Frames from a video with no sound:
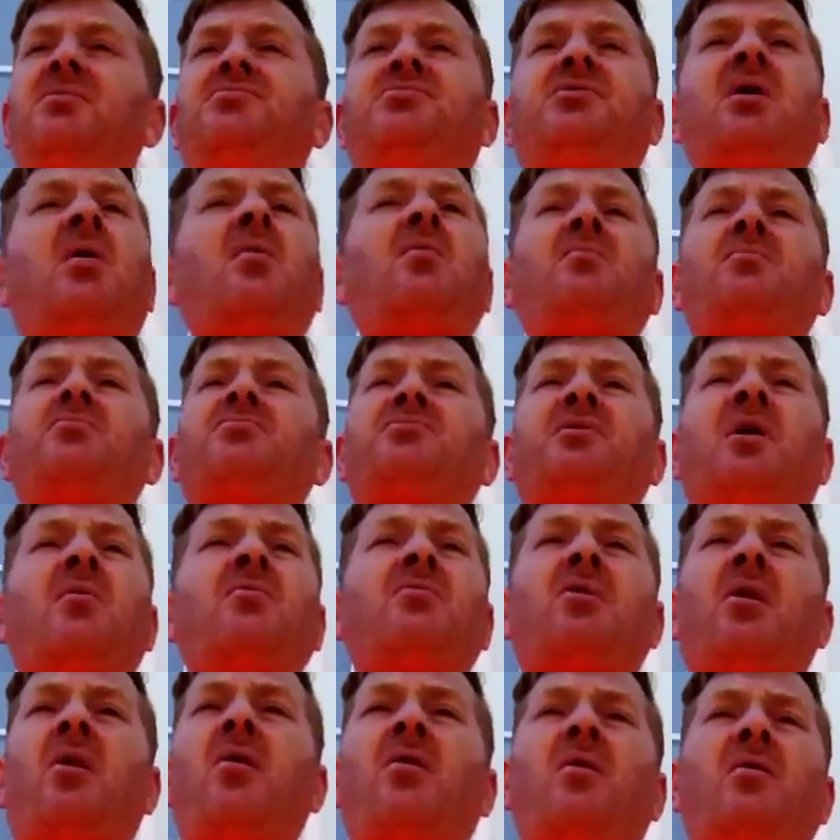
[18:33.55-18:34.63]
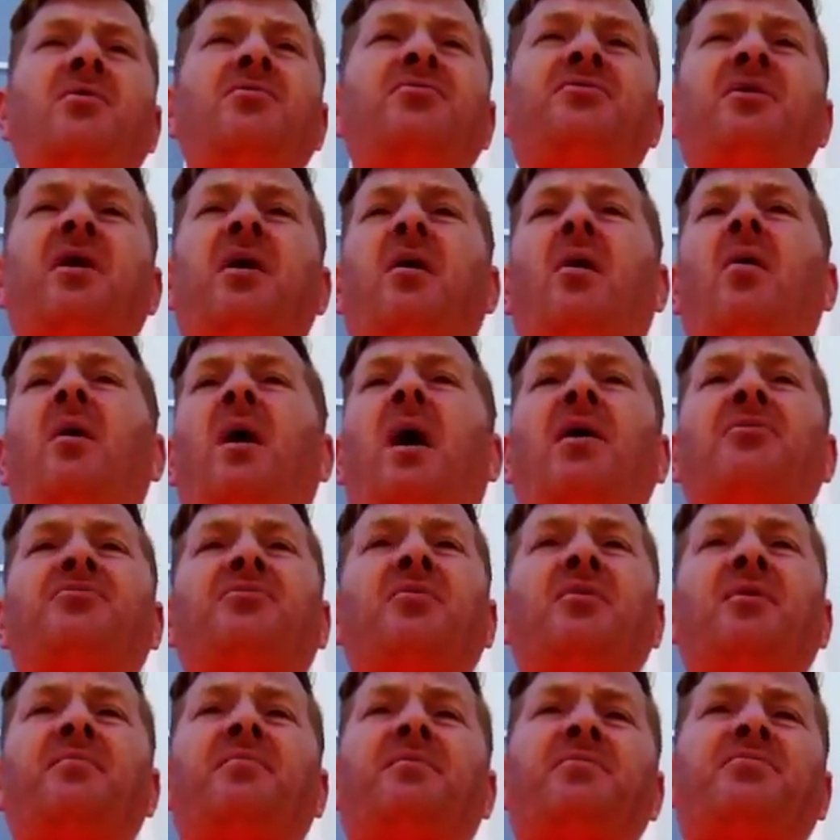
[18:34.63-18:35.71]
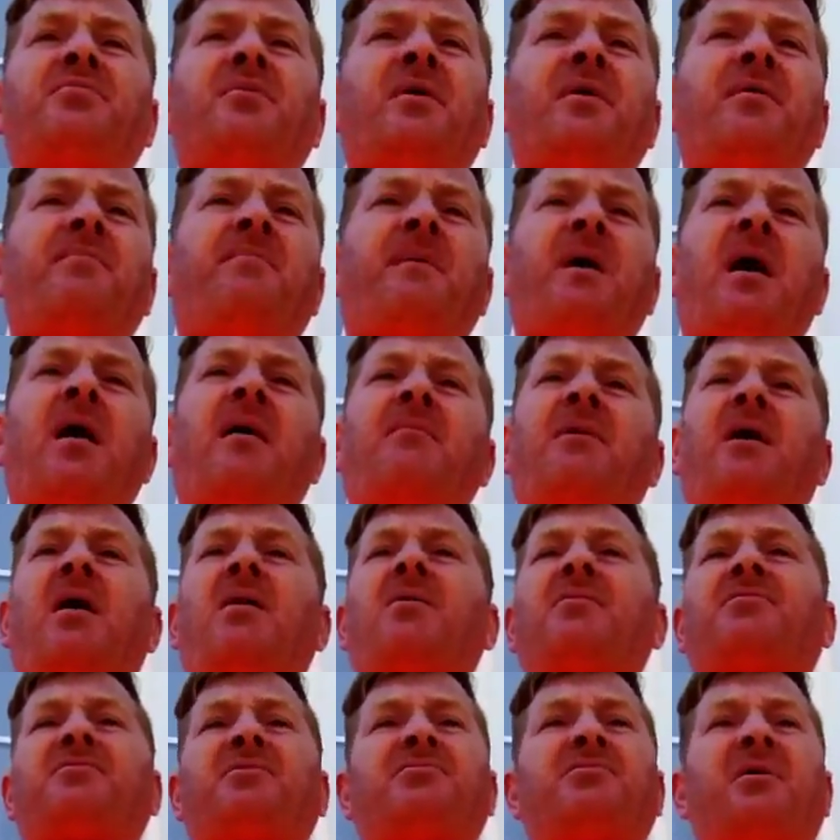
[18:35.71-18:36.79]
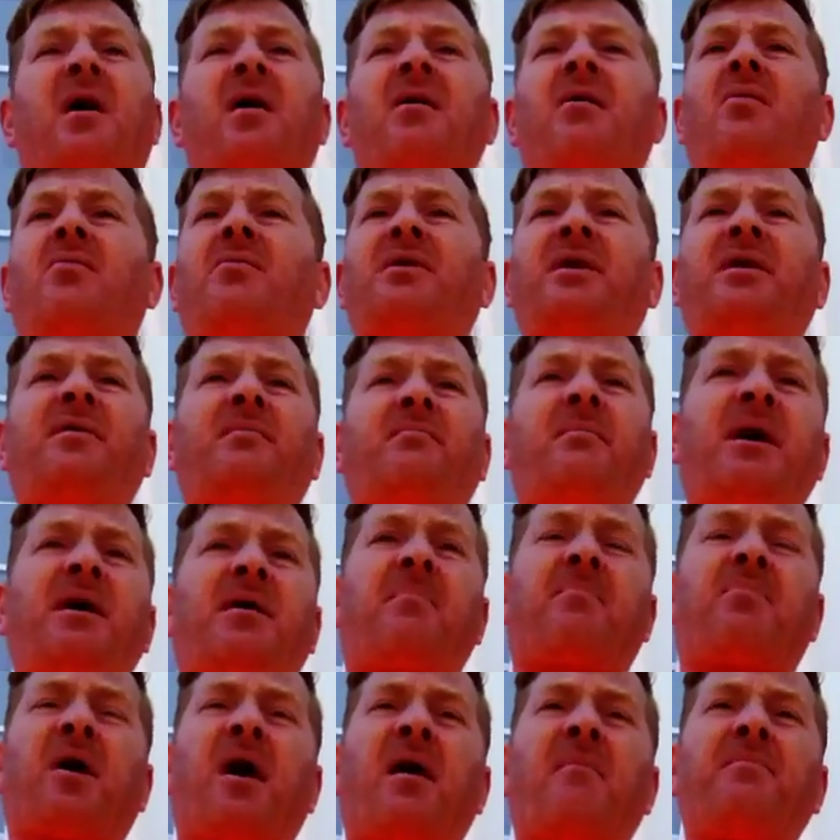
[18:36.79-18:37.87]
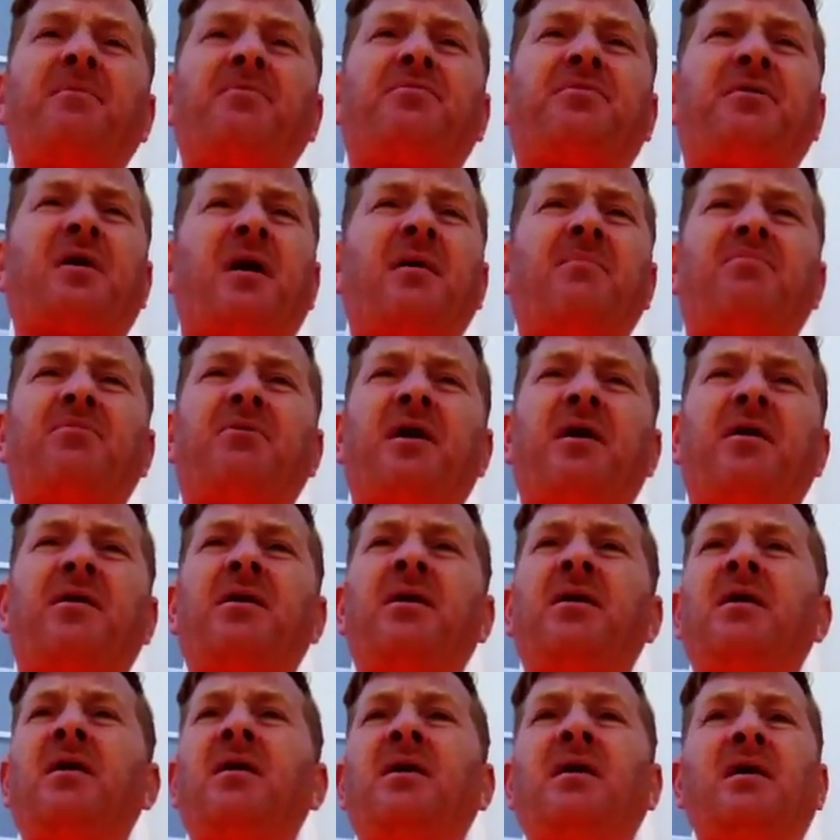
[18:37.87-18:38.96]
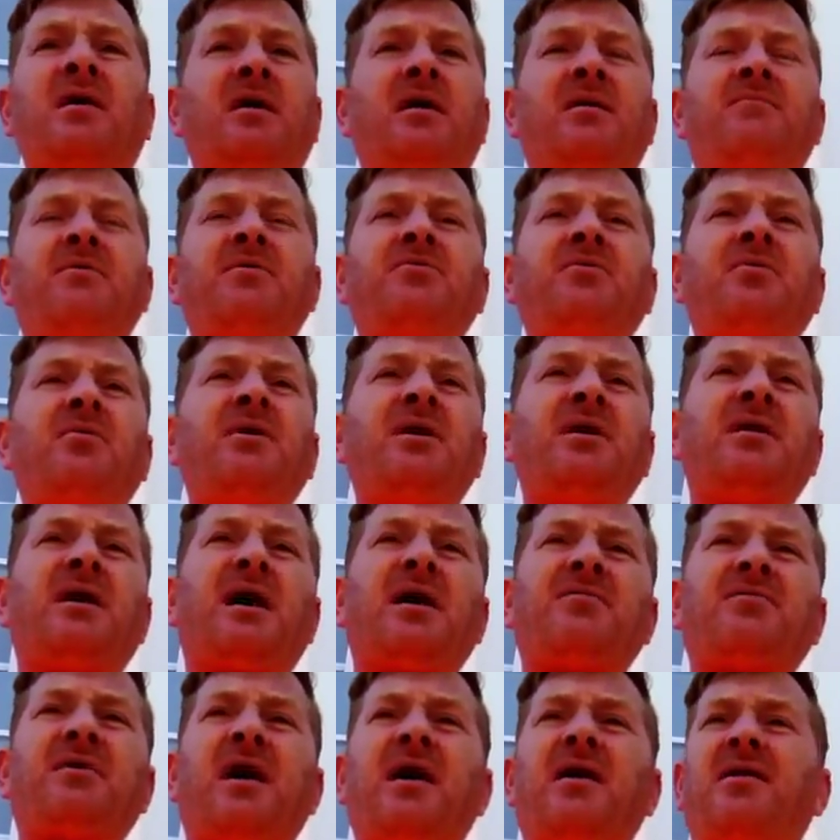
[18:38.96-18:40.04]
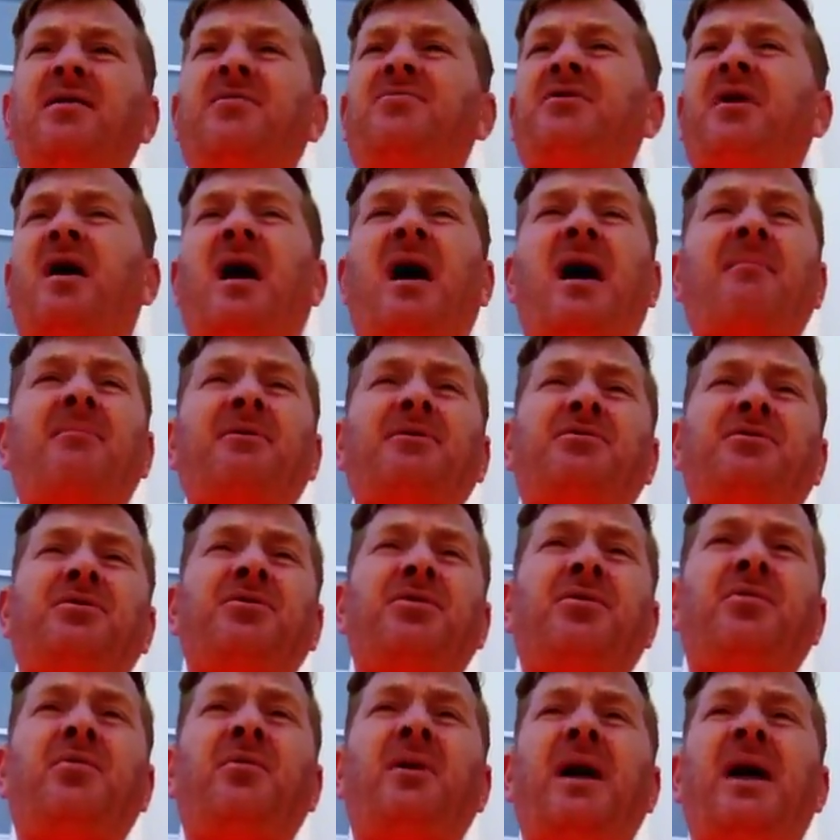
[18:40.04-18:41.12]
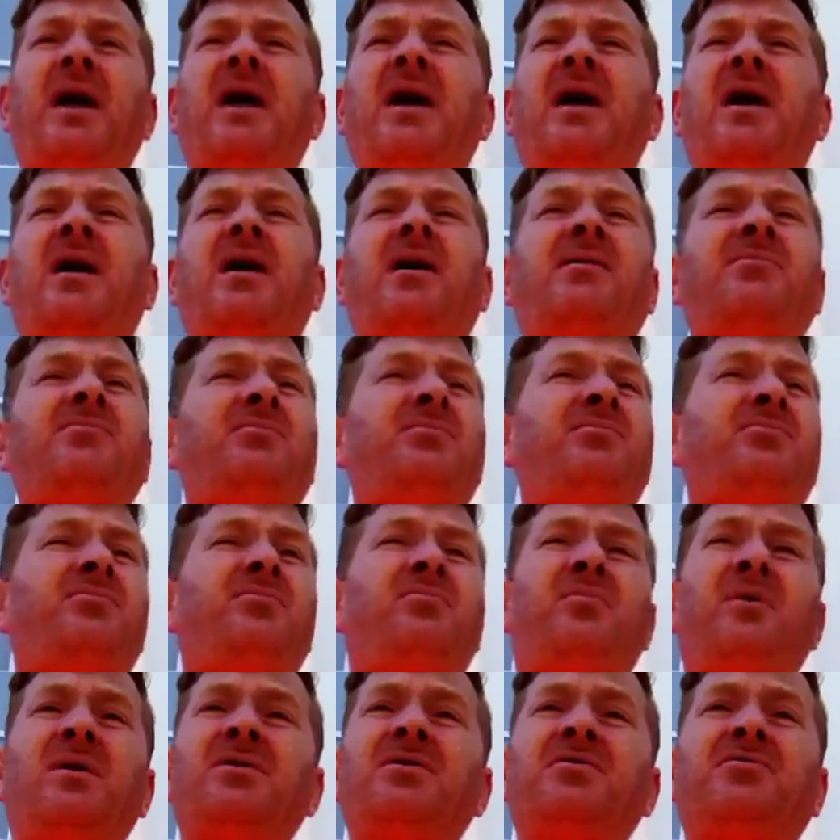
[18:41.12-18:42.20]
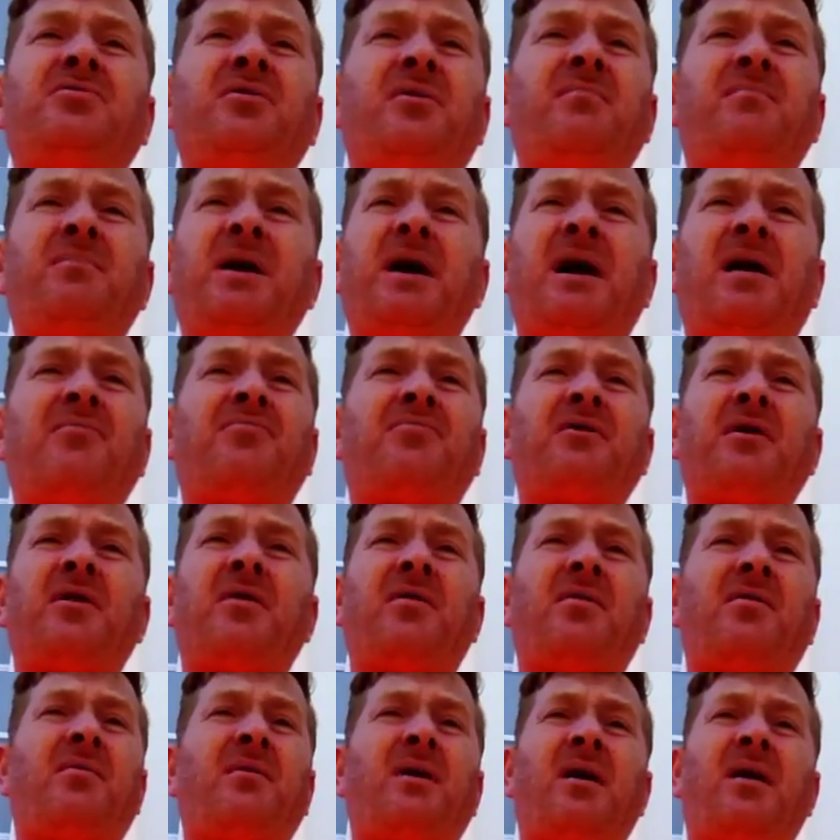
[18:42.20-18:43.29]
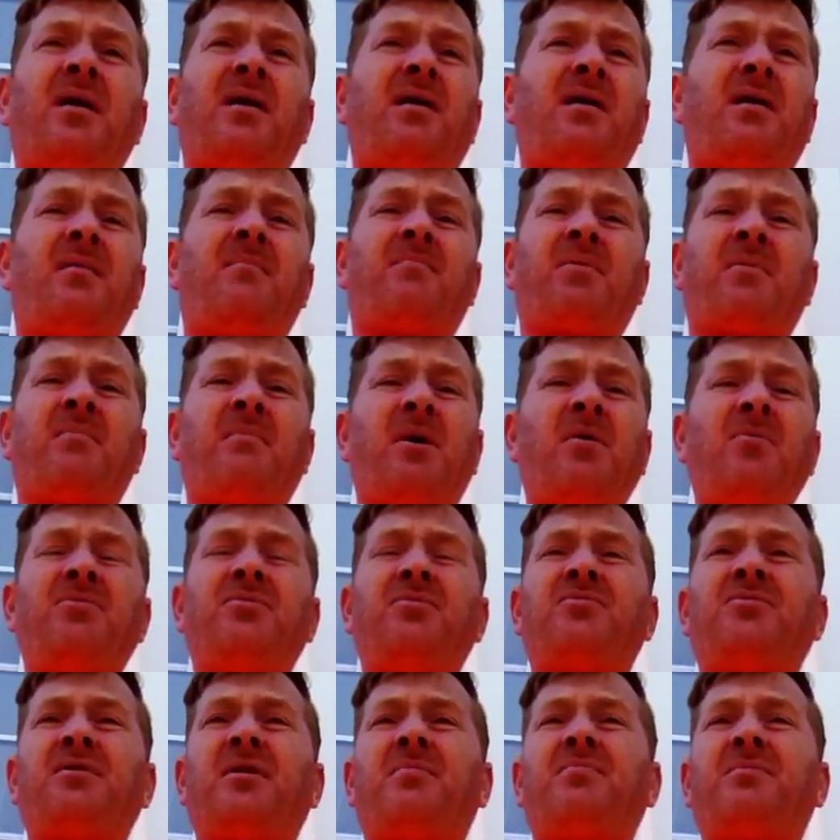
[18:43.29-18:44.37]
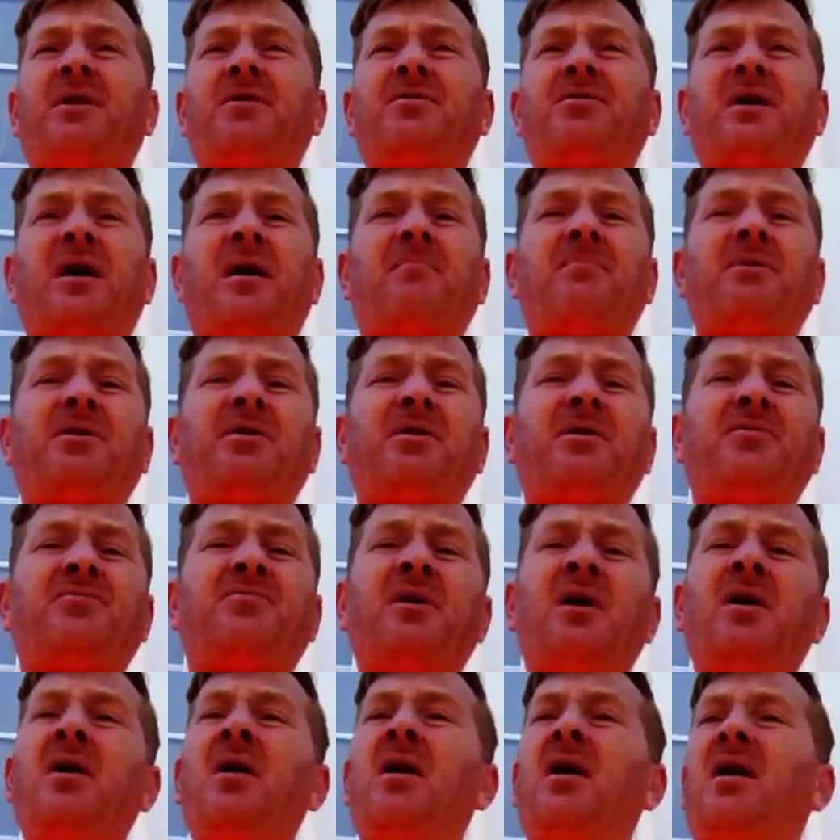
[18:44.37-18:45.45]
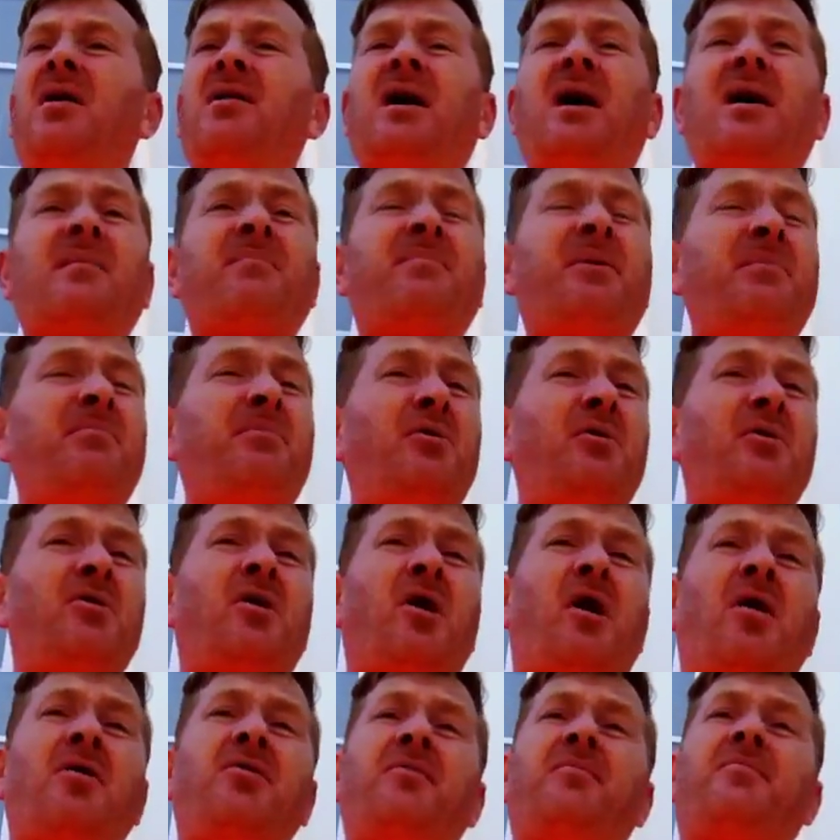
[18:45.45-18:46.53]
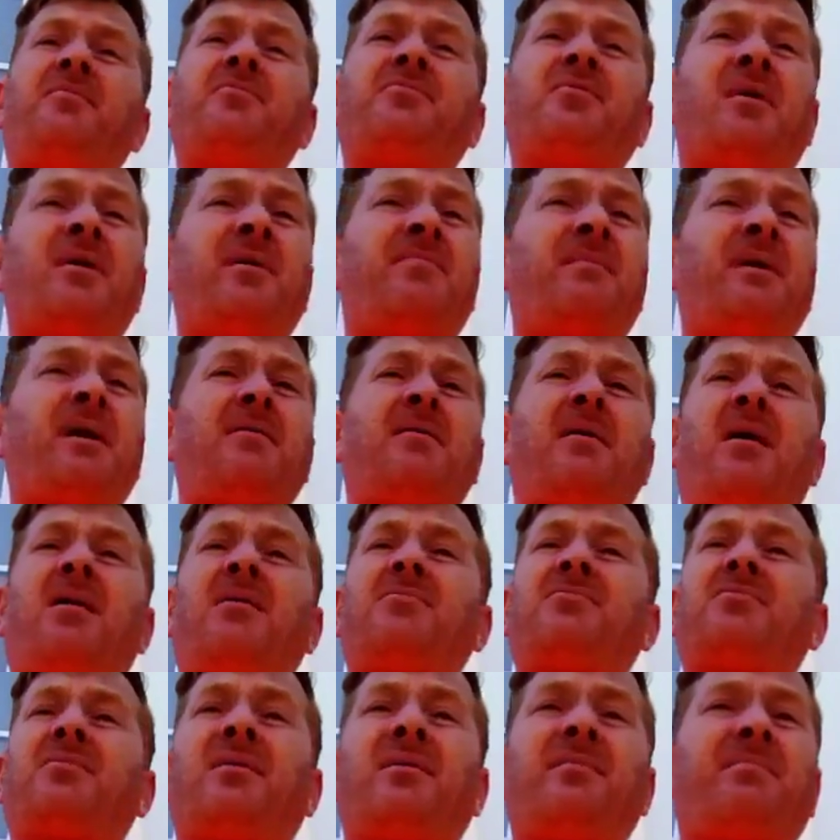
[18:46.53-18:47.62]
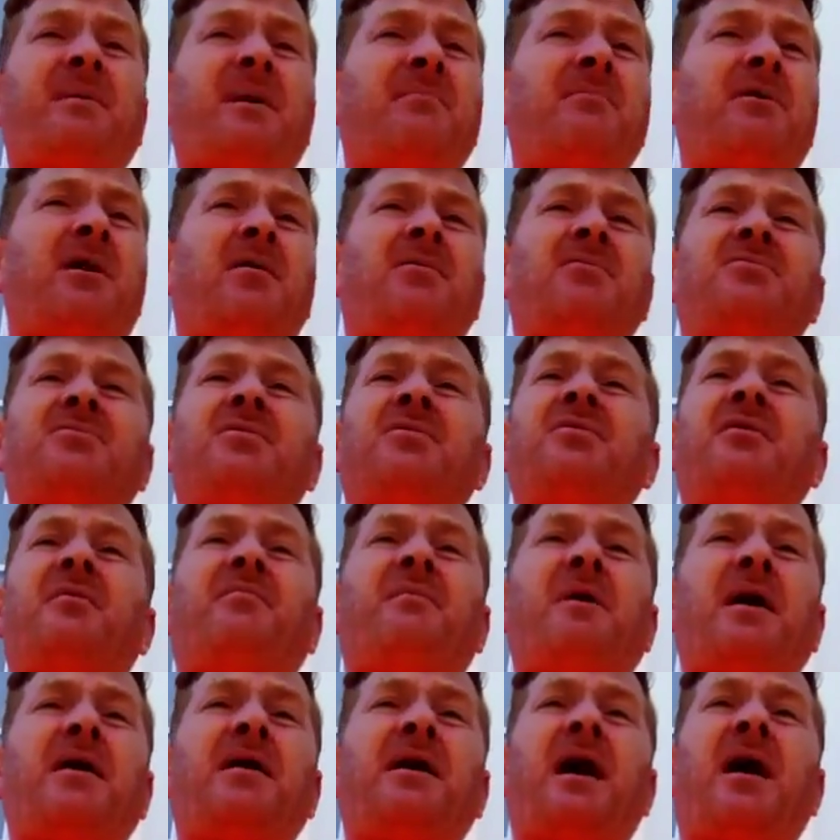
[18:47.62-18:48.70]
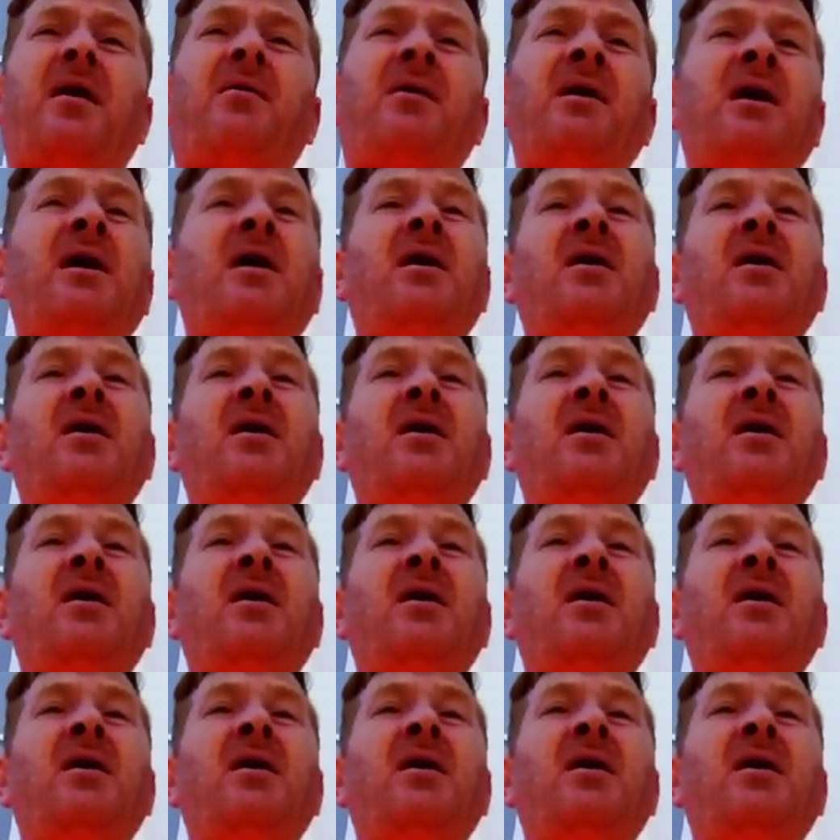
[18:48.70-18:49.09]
Don't go and say, oh, I'll do it for $25 because I don't need to make a profit type thing. If you're doing it like that, it's a hobby to you, and you really shouldn't be out there promoting yourself like that, because a lot of people will call you for $25, and you'll find out